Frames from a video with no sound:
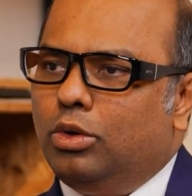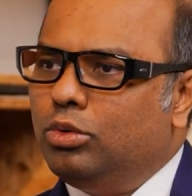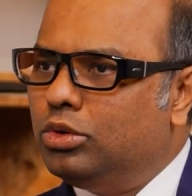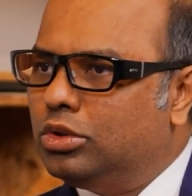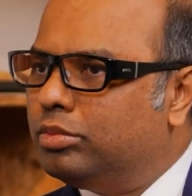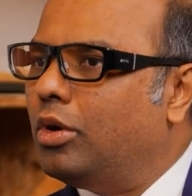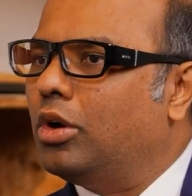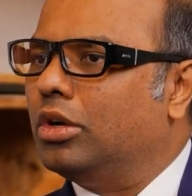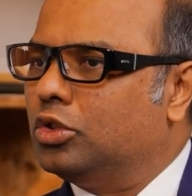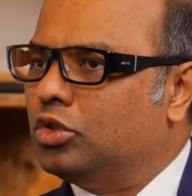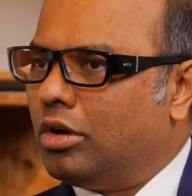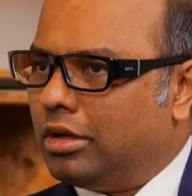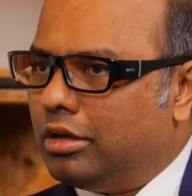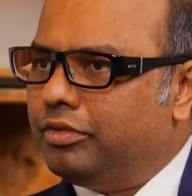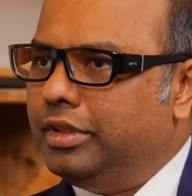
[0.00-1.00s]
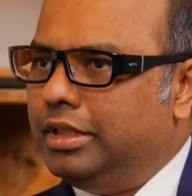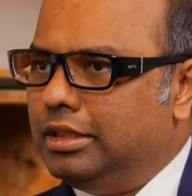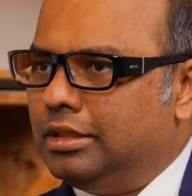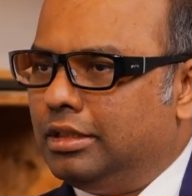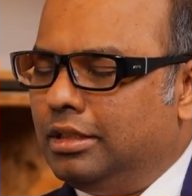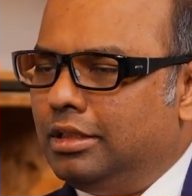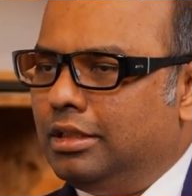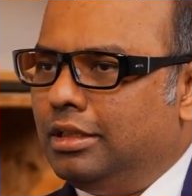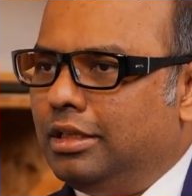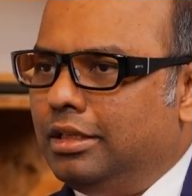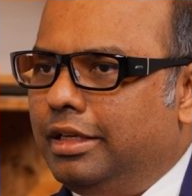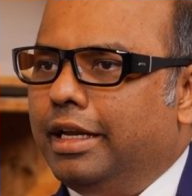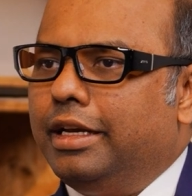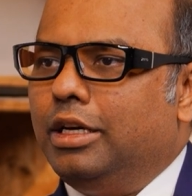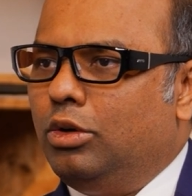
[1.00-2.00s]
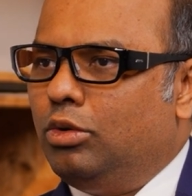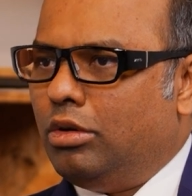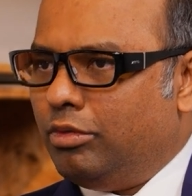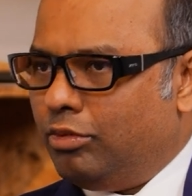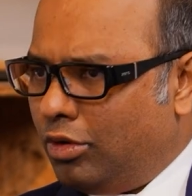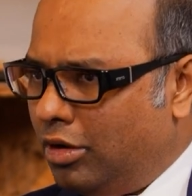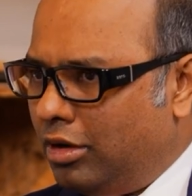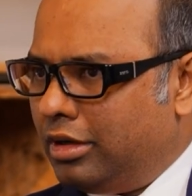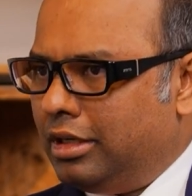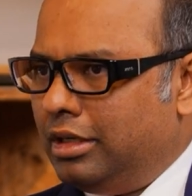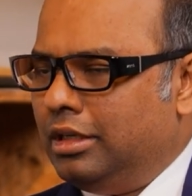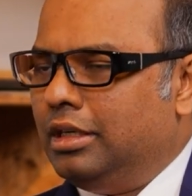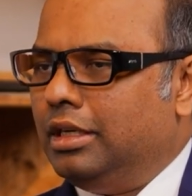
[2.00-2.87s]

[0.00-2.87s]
two smaller geographies get into a war,